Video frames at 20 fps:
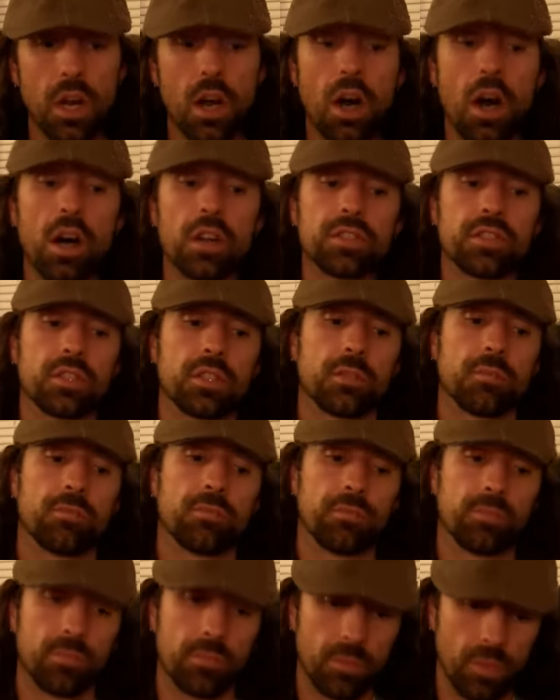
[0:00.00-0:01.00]
Awesome.
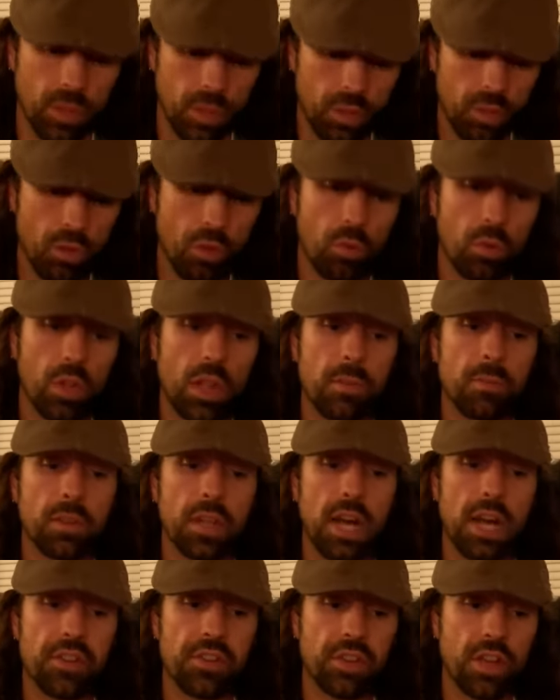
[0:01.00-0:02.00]
Cool. Well, I'm
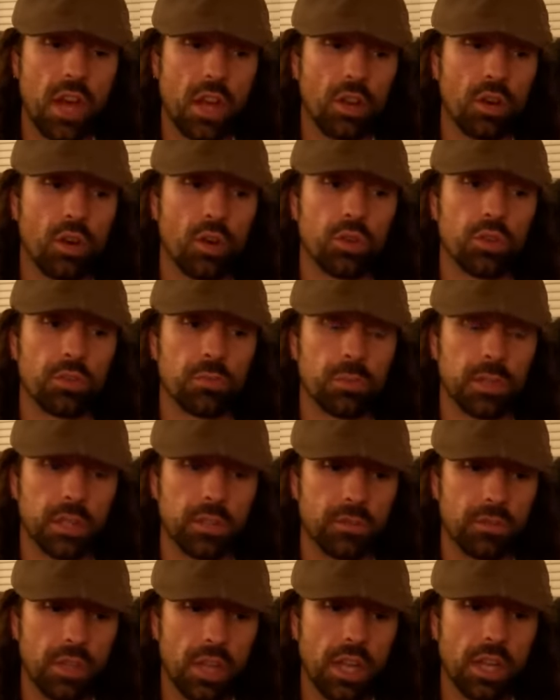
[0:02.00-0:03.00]
glad you got a hold of me.
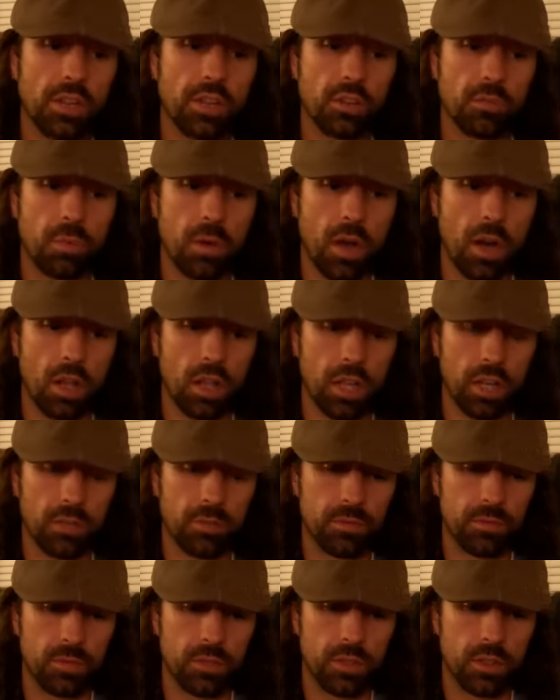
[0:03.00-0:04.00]
Thank you,
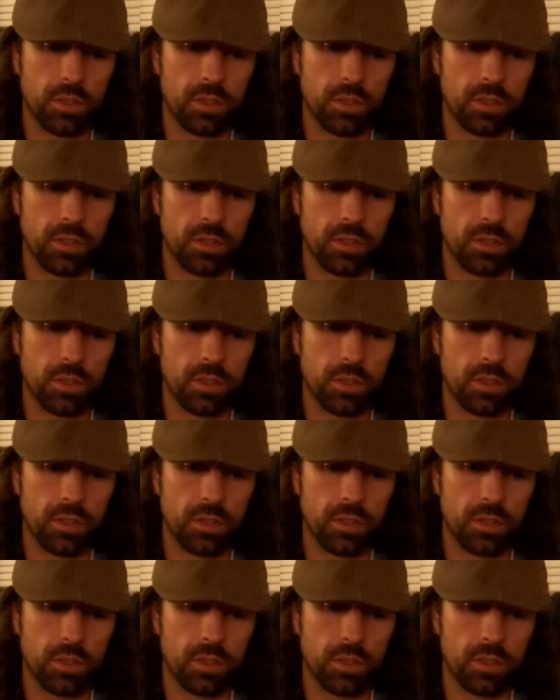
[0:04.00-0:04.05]
Paula.